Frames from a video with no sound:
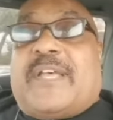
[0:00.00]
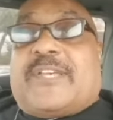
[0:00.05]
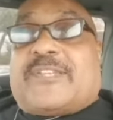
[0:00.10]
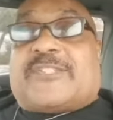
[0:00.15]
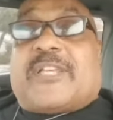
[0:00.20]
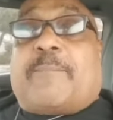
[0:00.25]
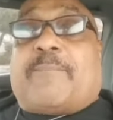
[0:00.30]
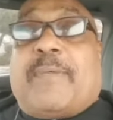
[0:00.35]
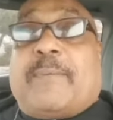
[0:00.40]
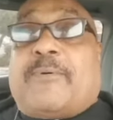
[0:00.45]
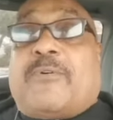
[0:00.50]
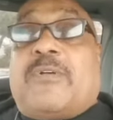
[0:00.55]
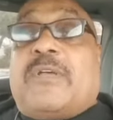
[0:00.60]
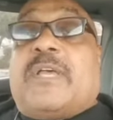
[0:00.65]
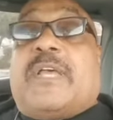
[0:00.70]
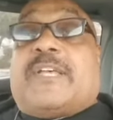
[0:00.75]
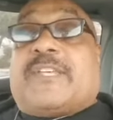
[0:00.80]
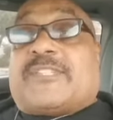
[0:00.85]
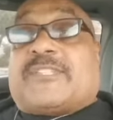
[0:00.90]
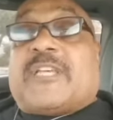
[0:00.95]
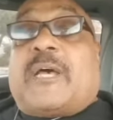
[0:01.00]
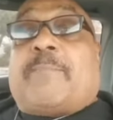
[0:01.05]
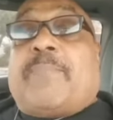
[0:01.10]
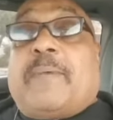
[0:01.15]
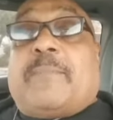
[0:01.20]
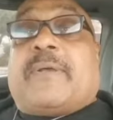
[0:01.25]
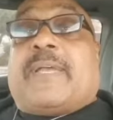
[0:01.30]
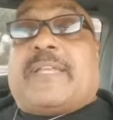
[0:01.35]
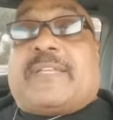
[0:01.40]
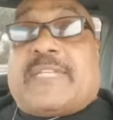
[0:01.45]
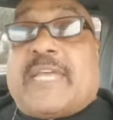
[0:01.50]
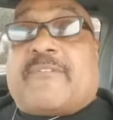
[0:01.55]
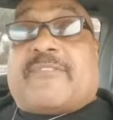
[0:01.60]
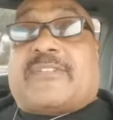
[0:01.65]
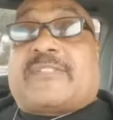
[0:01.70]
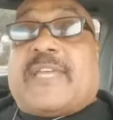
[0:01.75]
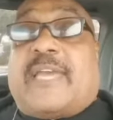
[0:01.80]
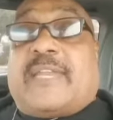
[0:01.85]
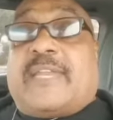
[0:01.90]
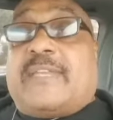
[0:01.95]
Some people, some people get
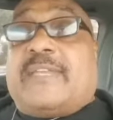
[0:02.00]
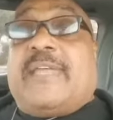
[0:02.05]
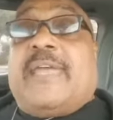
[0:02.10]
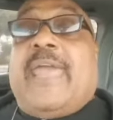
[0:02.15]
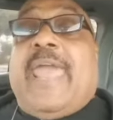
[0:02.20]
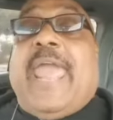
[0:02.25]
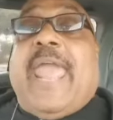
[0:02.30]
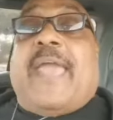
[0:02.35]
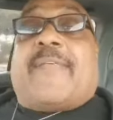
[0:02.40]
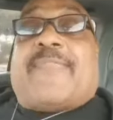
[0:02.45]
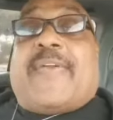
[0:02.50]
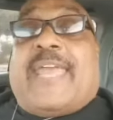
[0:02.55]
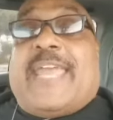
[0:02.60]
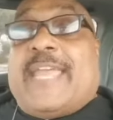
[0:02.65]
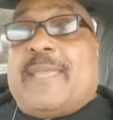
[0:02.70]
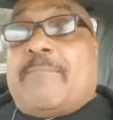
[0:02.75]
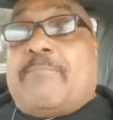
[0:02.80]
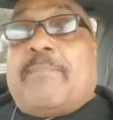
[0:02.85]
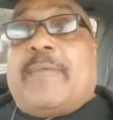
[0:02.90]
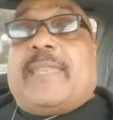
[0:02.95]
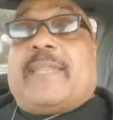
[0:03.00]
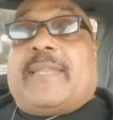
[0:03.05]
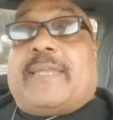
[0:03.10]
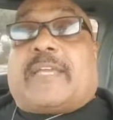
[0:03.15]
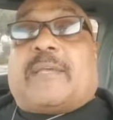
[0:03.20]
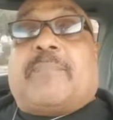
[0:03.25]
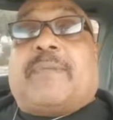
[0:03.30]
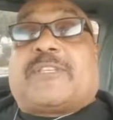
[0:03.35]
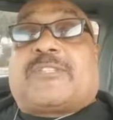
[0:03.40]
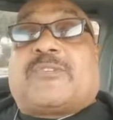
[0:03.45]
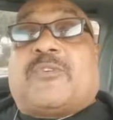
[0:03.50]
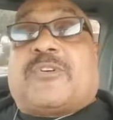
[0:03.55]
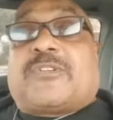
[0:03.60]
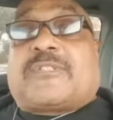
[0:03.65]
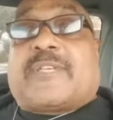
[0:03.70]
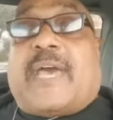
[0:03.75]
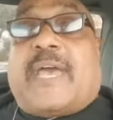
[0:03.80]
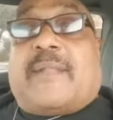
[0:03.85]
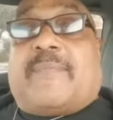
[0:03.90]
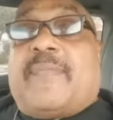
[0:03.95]
devastated and they immediately commit
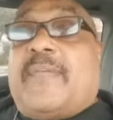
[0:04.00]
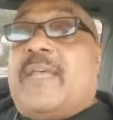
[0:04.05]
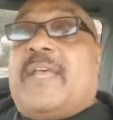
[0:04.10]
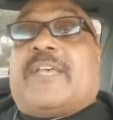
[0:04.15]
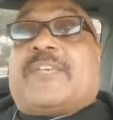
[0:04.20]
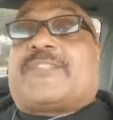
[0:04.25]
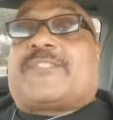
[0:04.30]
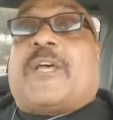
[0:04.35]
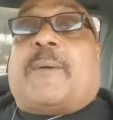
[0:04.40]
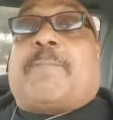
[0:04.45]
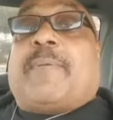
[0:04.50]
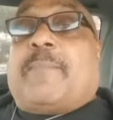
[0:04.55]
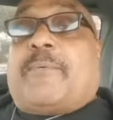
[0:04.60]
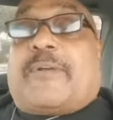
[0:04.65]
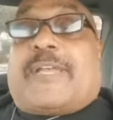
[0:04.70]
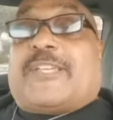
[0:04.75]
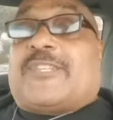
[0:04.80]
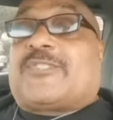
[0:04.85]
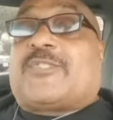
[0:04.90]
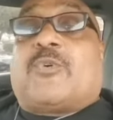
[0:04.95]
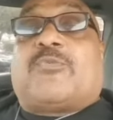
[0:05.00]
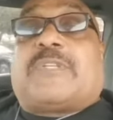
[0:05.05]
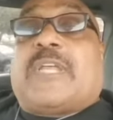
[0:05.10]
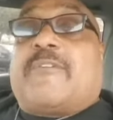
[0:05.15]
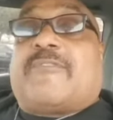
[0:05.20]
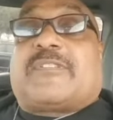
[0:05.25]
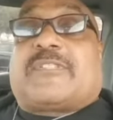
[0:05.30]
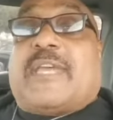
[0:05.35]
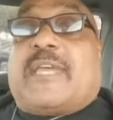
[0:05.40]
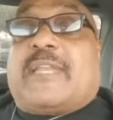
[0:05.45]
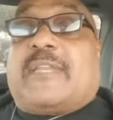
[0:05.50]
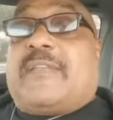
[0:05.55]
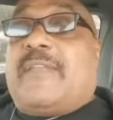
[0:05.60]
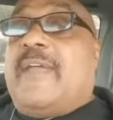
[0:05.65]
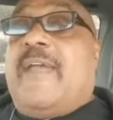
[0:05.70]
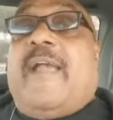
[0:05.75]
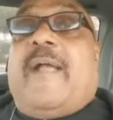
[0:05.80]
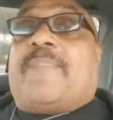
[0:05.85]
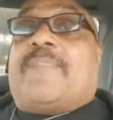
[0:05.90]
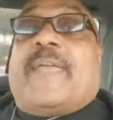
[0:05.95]
suicide. Some people get so devastated
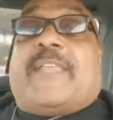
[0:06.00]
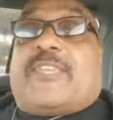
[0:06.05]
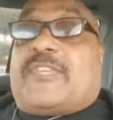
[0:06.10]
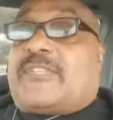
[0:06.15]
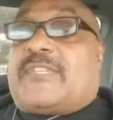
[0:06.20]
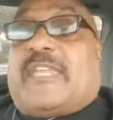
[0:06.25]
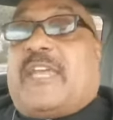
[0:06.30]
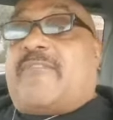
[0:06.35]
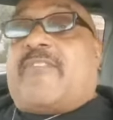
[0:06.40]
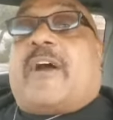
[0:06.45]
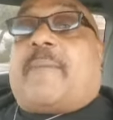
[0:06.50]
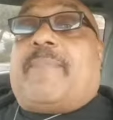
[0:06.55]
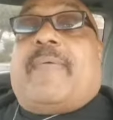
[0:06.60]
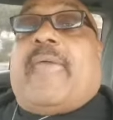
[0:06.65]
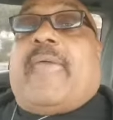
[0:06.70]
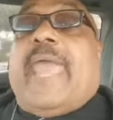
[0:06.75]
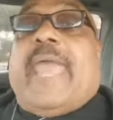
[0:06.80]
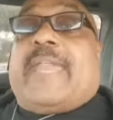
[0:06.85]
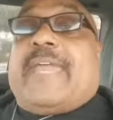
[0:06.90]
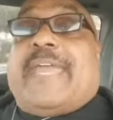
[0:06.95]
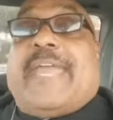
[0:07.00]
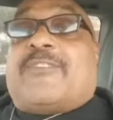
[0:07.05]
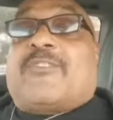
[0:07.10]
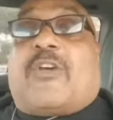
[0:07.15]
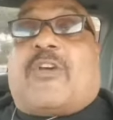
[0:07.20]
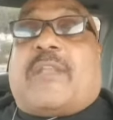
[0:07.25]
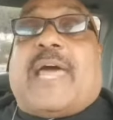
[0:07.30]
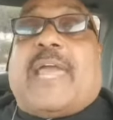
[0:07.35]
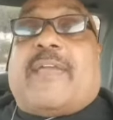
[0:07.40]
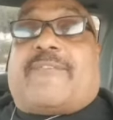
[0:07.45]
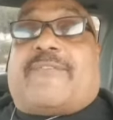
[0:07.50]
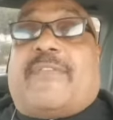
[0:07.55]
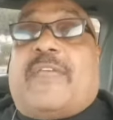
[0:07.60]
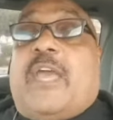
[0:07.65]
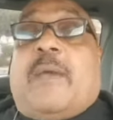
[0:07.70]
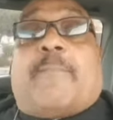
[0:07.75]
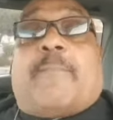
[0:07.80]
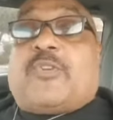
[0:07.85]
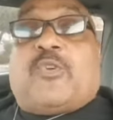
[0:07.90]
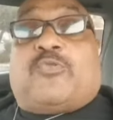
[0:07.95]
they just give up and end their life.
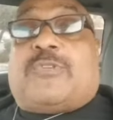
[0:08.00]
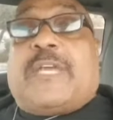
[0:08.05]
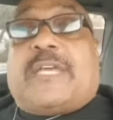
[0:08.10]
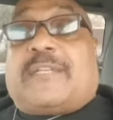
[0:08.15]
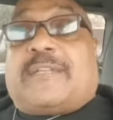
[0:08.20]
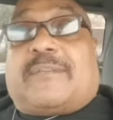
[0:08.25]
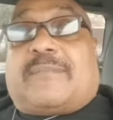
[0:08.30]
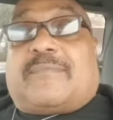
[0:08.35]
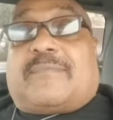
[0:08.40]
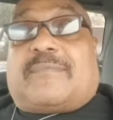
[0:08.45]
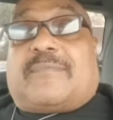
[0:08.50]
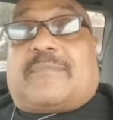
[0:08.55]
But you didn't.